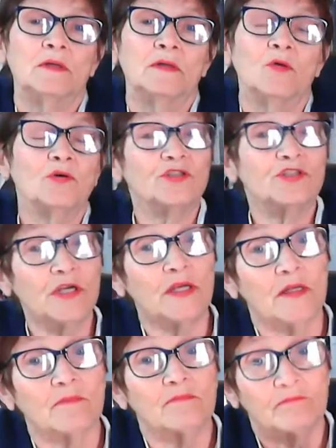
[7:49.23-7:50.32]
Or
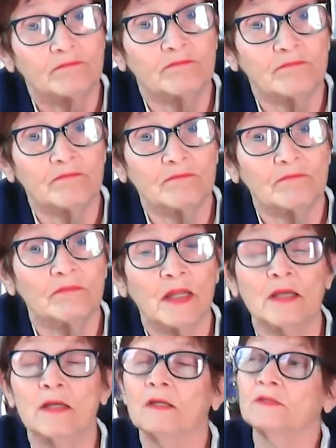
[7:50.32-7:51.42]
she.
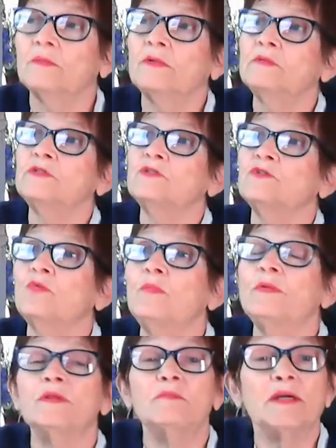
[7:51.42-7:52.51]
Sometimes it's the
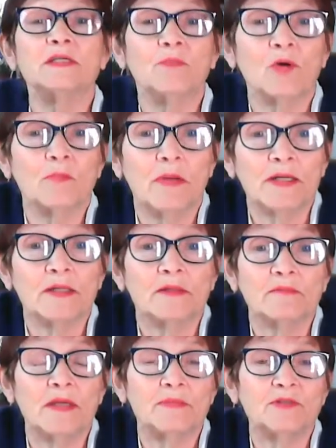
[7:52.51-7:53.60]
woman that makes more money
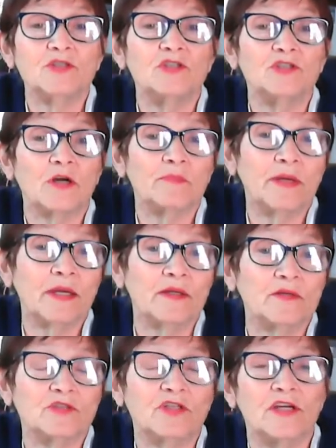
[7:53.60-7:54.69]
and maybe she's not paying
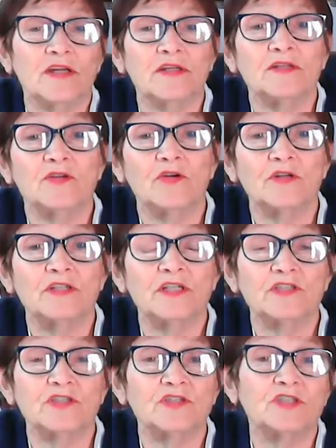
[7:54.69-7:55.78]
it. She got into her
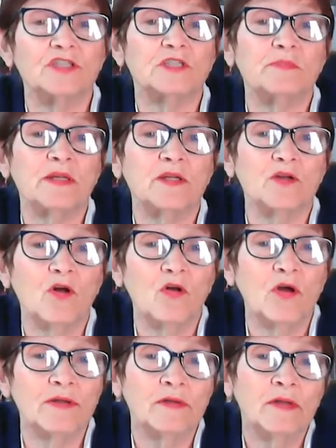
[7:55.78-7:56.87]
addiction. She spent it all
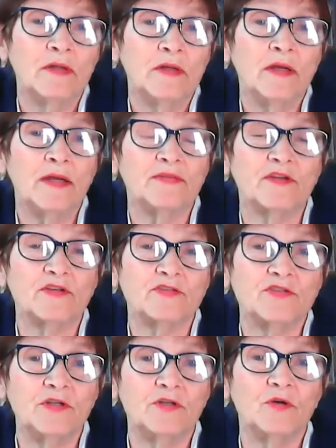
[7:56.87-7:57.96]
on at the
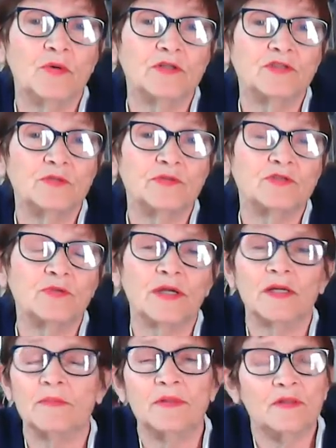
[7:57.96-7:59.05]
casino while she was drinking.
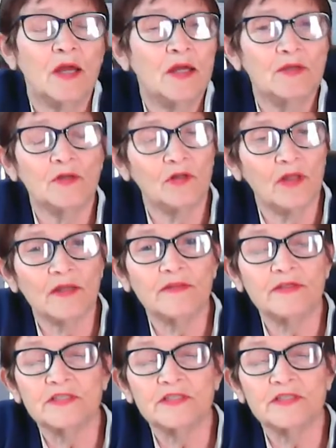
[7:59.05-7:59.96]
I mean, a lot of things